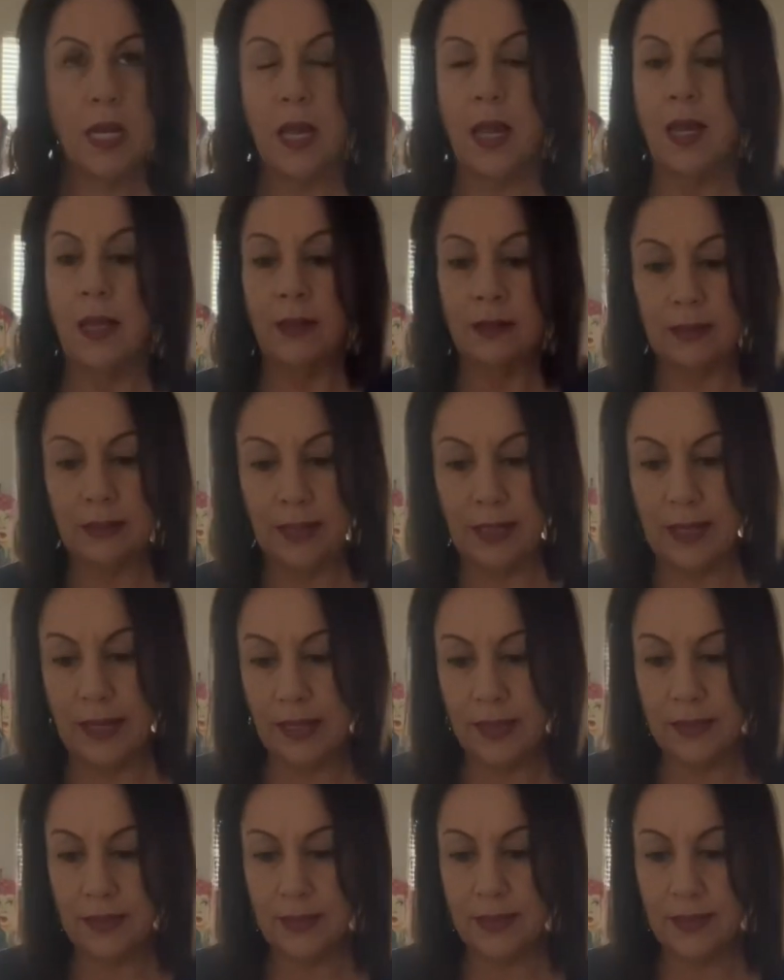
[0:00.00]

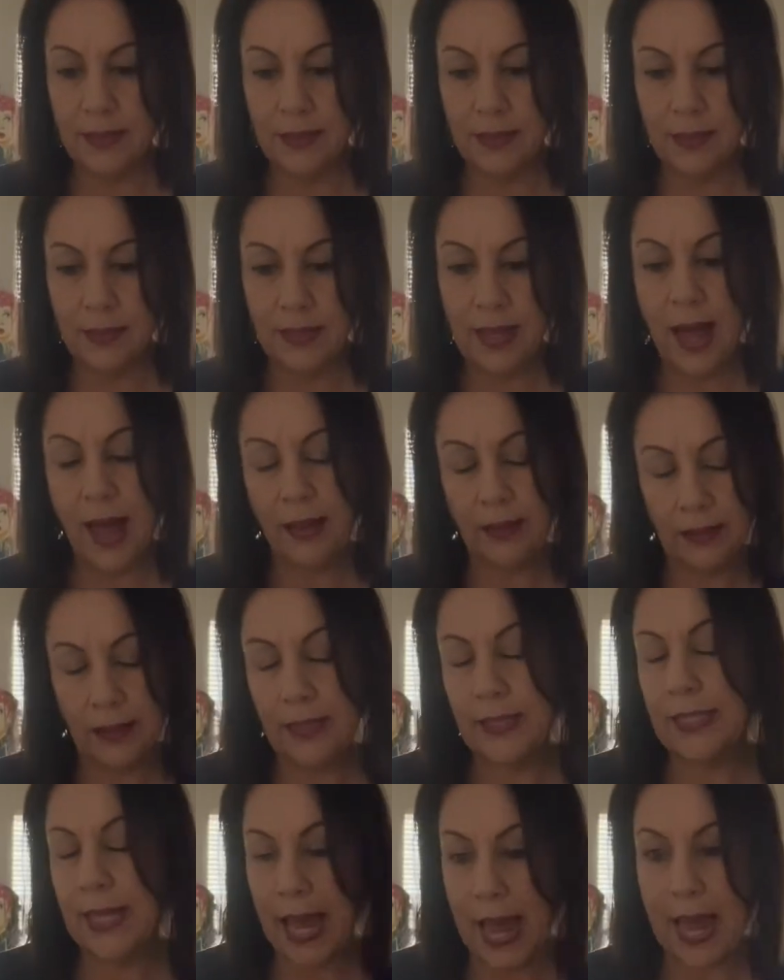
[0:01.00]

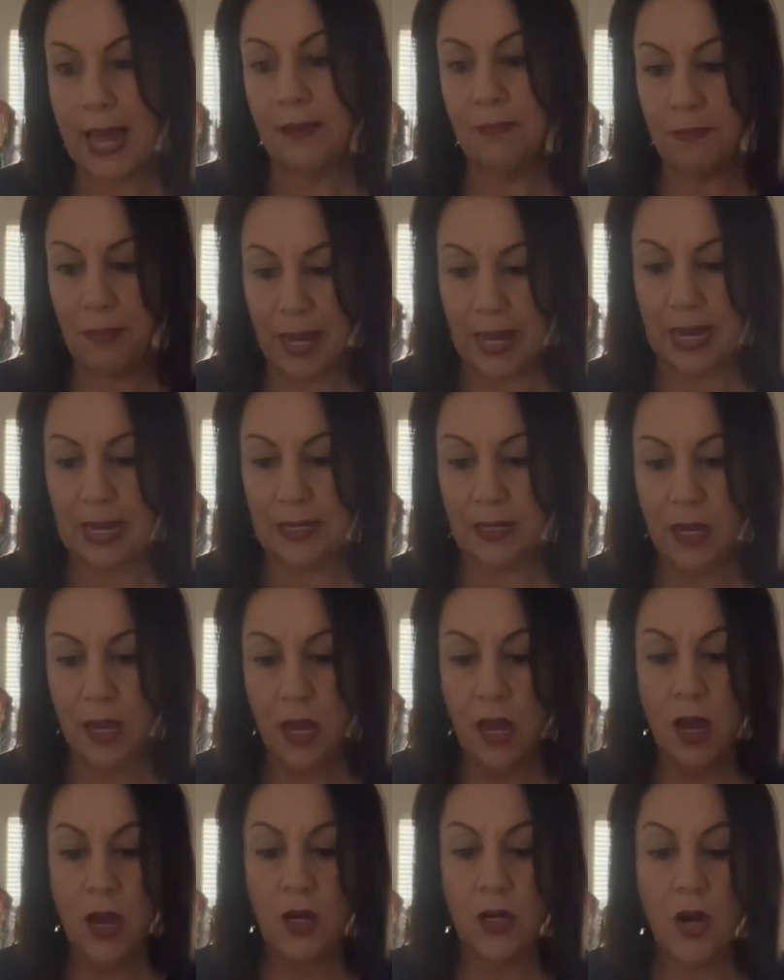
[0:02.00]
Linds Handmade
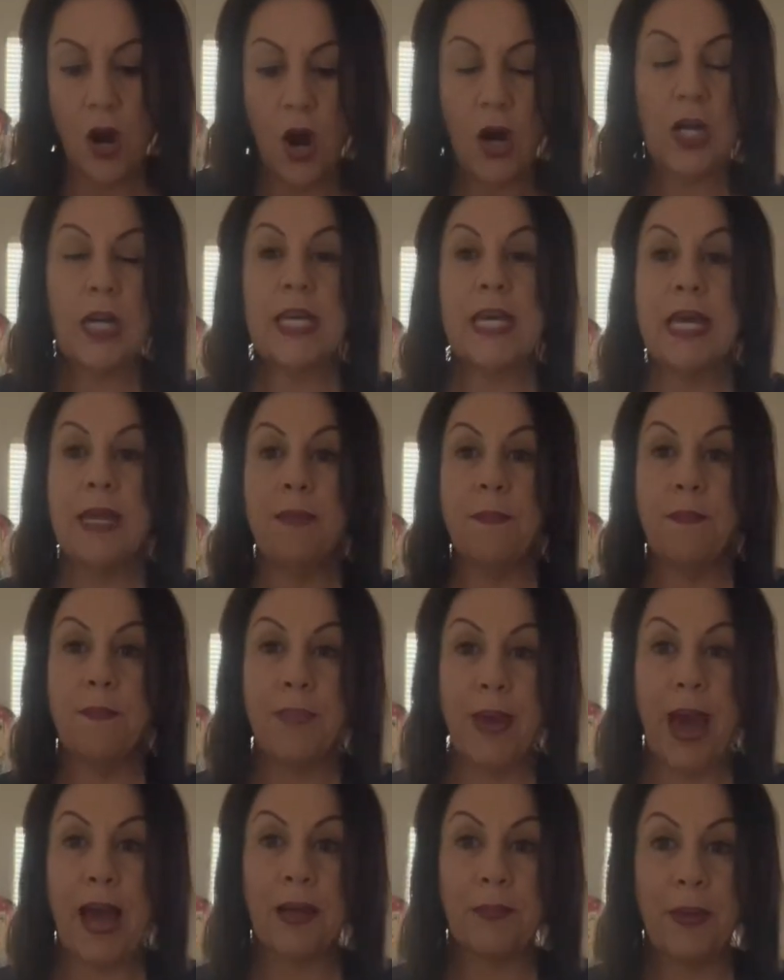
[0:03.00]
Guardian
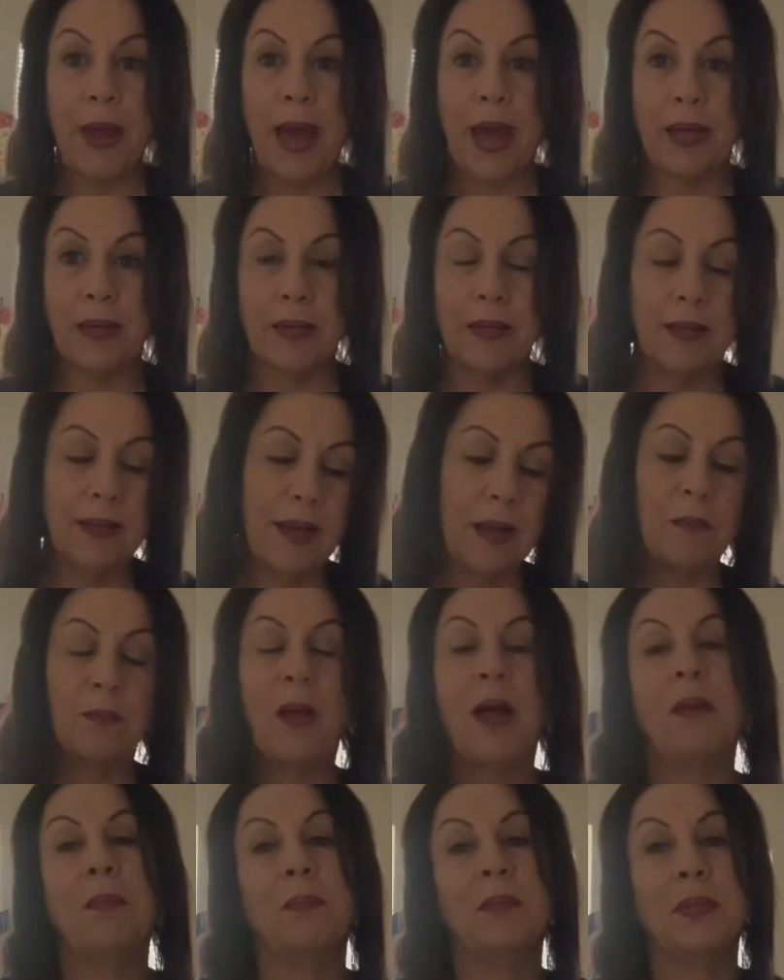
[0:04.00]
backpack. I'm
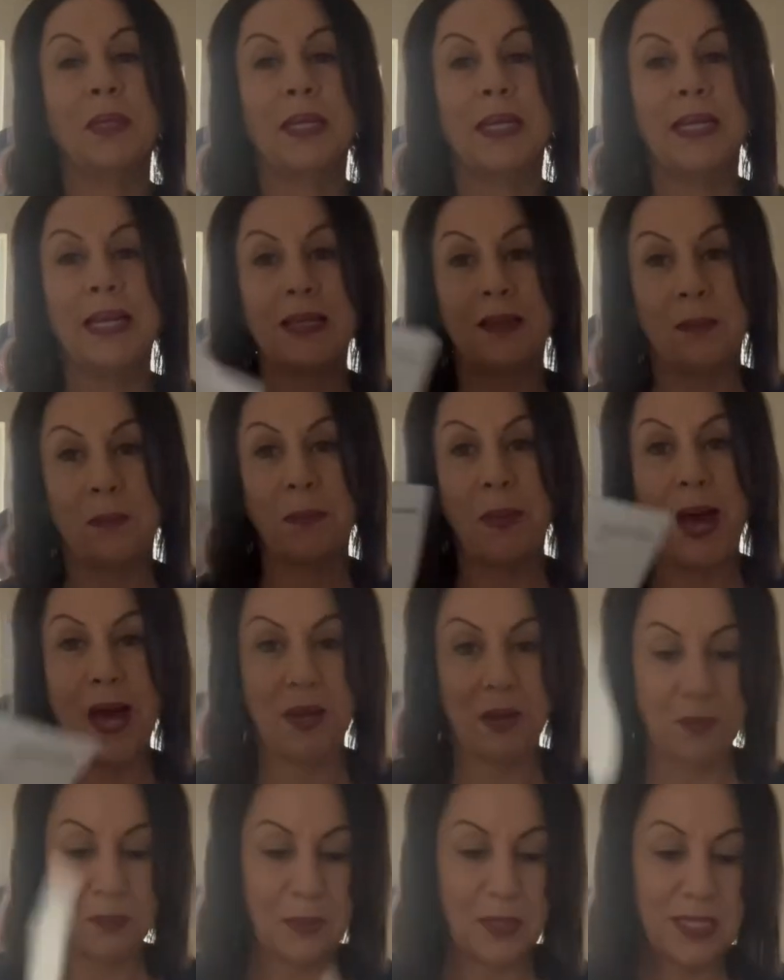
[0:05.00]
looking at the
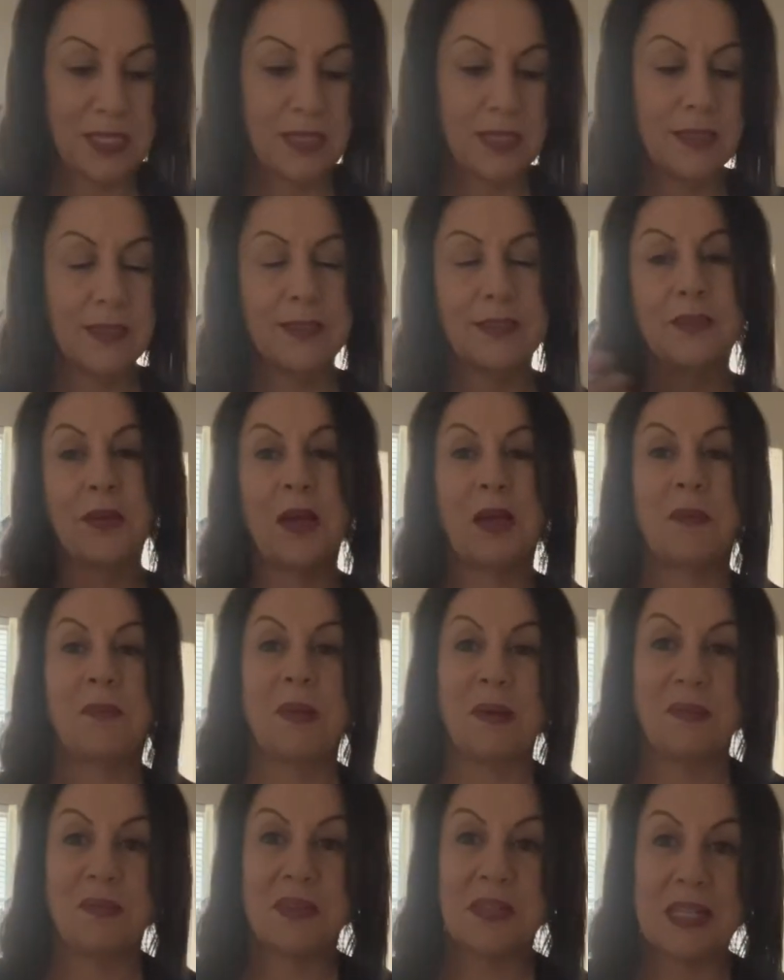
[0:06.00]
pattern piece so I can
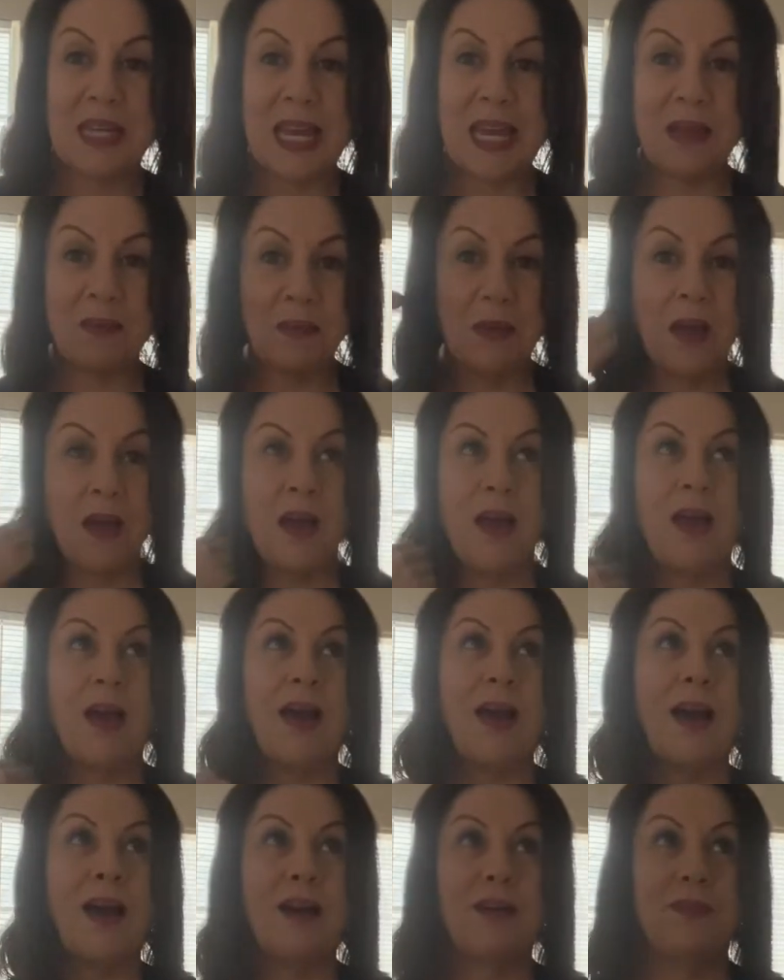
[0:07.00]
remember the name
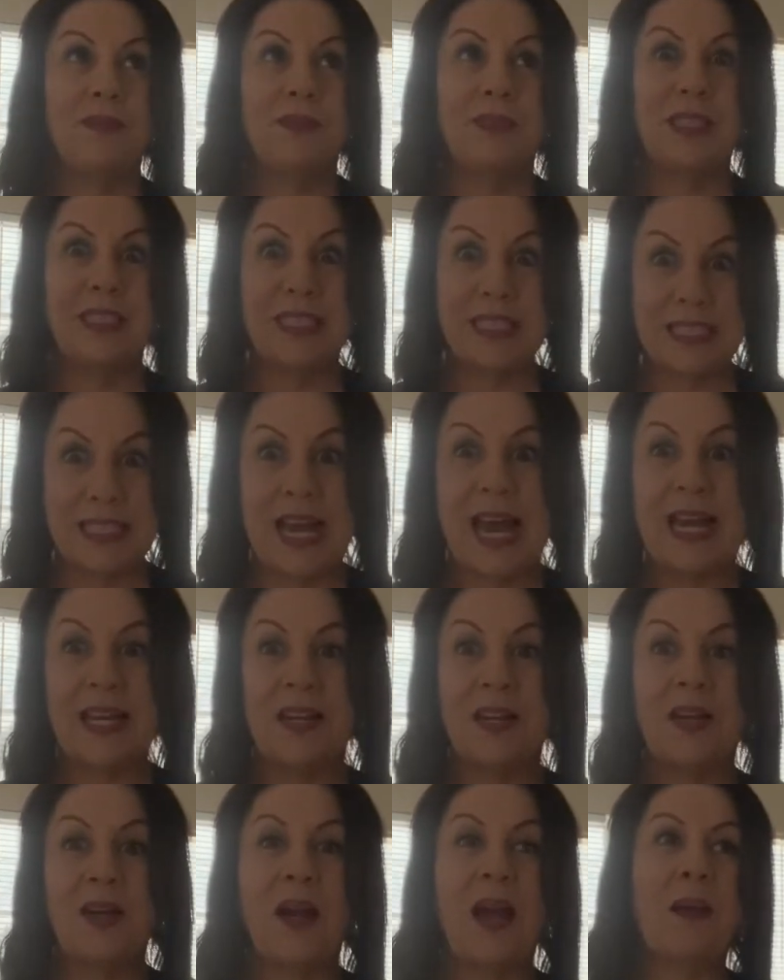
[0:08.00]
of the
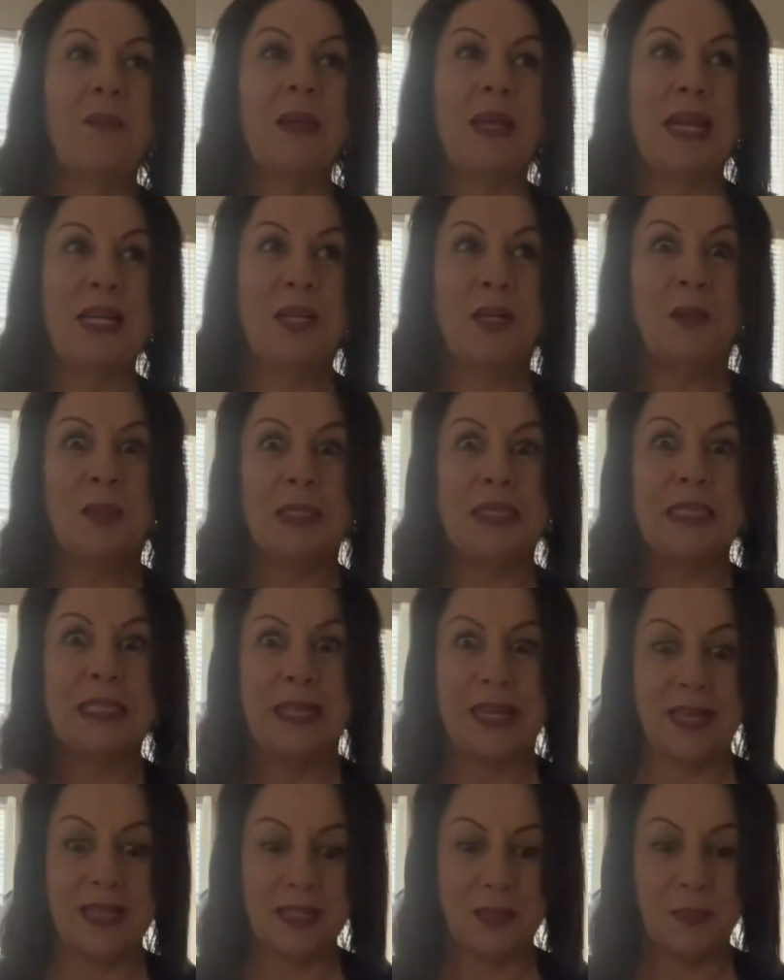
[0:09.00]
designer. I mean, I knew it's
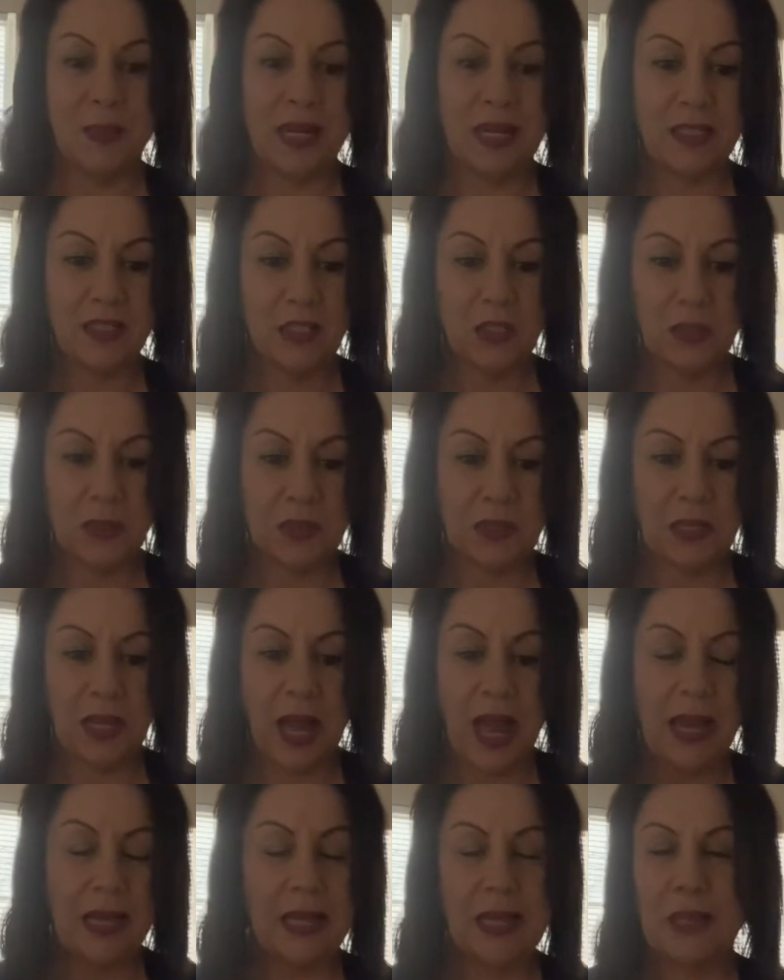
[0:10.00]
Linds, but I
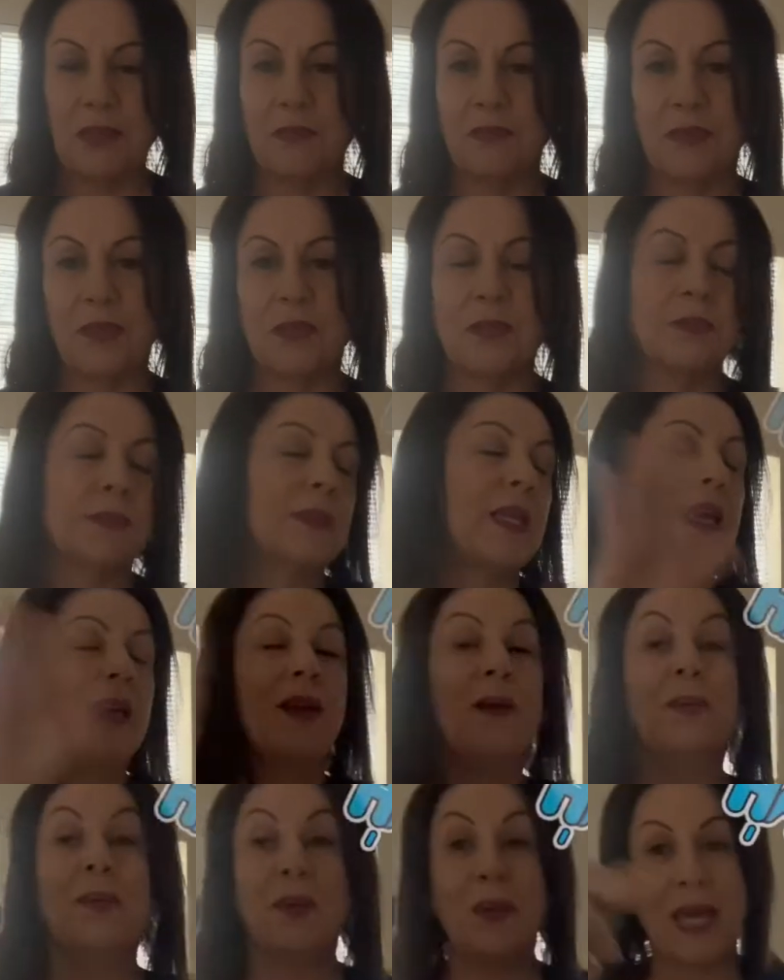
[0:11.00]
get confused.
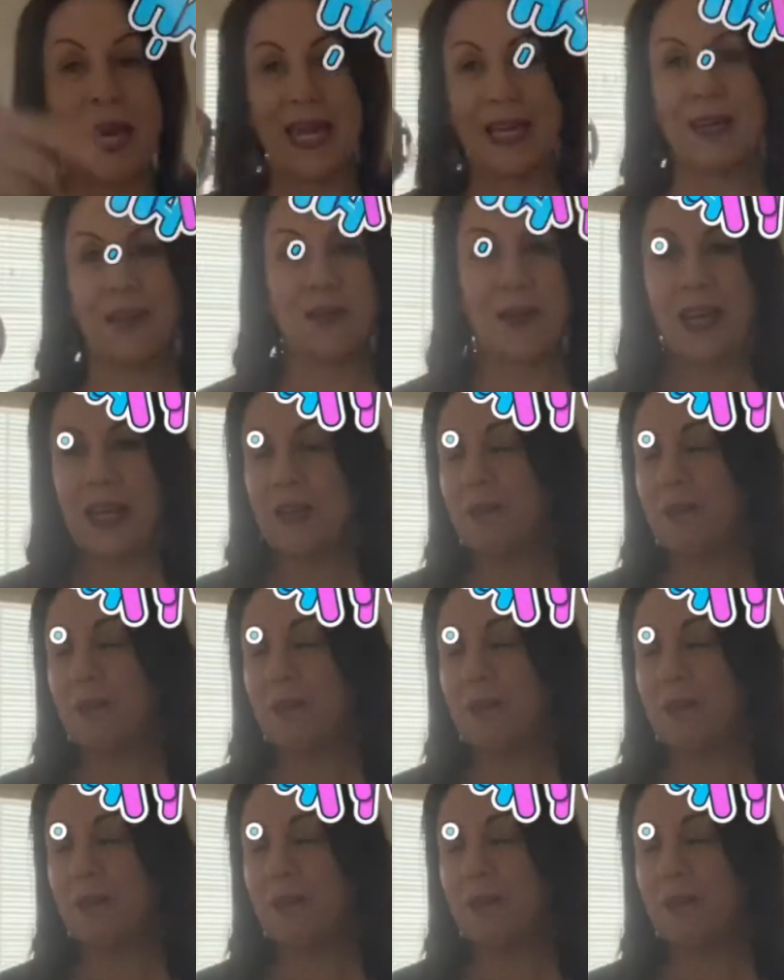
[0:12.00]
You get it, right?